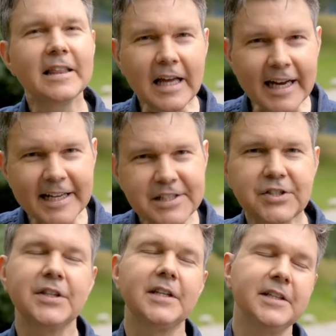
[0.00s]
lines
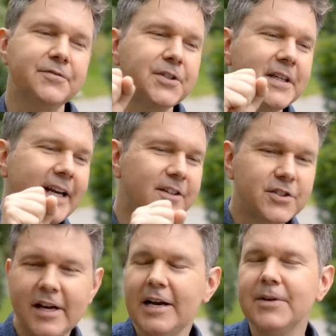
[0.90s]
to deliver, and her
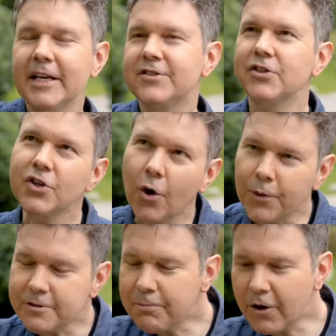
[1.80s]
timing isn't
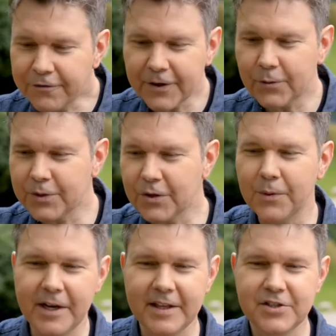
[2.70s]
always perfect with the
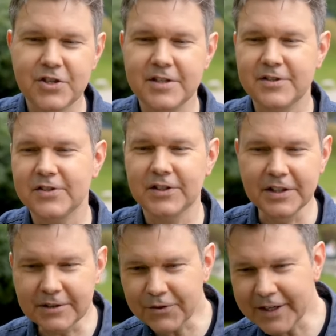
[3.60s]
way that she's
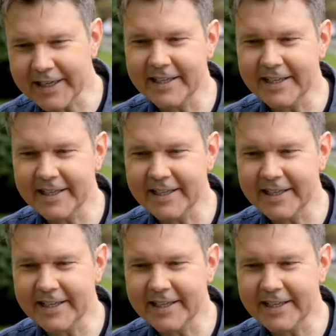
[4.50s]
delivering